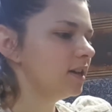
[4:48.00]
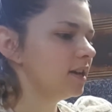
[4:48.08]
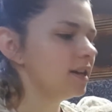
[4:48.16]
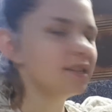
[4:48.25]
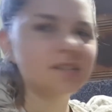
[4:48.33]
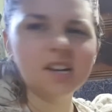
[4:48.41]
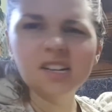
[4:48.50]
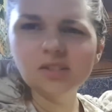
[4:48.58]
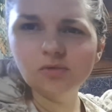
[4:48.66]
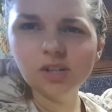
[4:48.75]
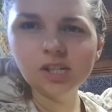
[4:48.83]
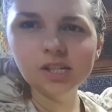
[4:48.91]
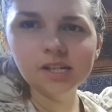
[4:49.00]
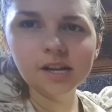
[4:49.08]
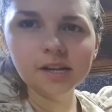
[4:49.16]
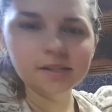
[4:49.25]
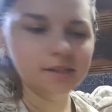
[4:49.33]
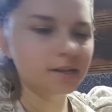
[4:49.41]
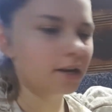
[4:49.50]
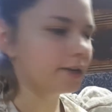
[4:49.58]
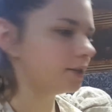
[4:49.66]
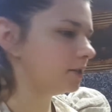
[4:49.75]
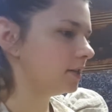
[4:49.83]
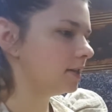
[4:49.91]
It's not as rigid as the
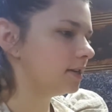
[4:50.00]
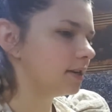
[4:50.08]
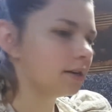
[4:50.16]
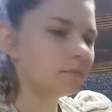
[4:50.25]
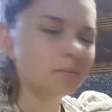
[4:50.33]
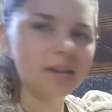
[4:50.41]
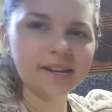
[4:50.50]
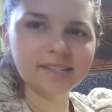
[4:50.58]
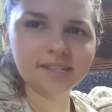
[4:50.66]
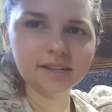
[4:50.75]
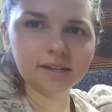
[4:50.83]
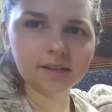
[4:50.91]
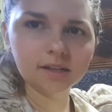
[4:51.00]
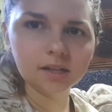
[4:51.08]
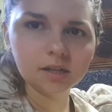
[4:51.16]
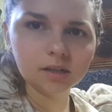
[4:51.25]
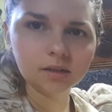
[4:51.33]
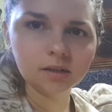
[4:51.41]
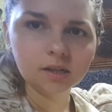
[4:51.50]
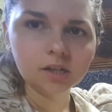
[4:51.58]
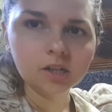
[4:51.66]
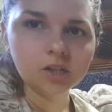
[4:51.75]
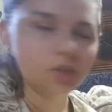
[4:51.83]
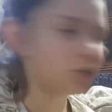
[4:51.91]
IOD plastic
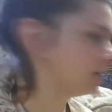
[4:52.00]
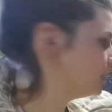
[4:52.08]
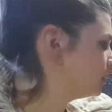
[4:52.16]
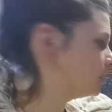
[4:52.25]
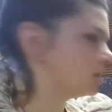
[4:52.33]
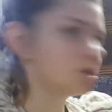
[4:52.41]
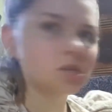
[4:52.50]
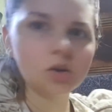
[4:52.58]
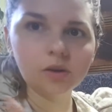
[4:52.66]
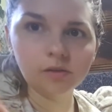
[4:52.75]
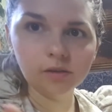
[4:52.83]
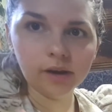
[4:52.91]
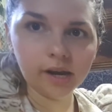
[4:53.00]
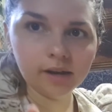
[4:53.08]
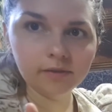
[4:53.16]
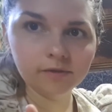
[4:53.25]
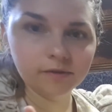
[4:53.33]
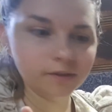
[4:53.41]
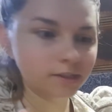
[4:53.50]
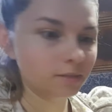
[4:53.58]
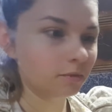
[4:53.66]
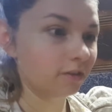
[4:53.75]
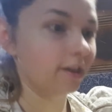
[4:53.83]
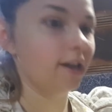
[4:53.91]
sheets, so if you have some
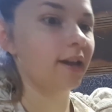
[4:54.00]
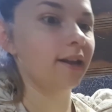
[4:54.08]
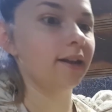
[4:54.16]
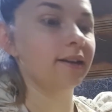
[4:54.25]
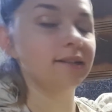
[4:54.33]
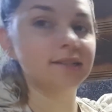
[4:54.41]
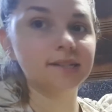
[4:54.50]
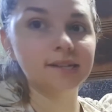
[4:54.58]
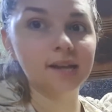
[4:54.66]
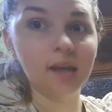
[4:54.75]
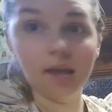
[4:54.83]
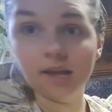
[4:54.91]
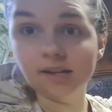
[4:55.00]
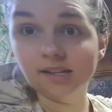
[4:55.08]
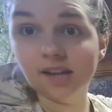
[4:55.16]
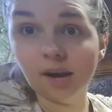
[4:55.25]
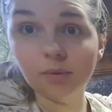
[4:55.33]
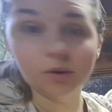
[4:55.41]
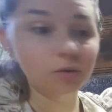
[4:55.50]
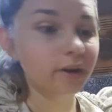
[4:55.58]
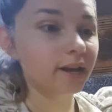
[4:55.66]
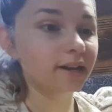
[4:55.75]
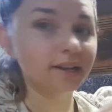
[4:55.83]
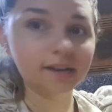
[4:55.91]
of that handy, I would go
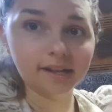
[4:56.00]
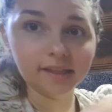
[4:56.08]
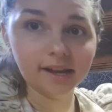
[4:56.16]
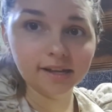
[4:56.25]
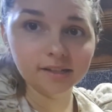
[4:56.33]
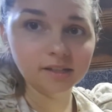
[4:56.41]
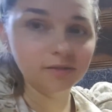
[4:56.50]
ahead and cut that to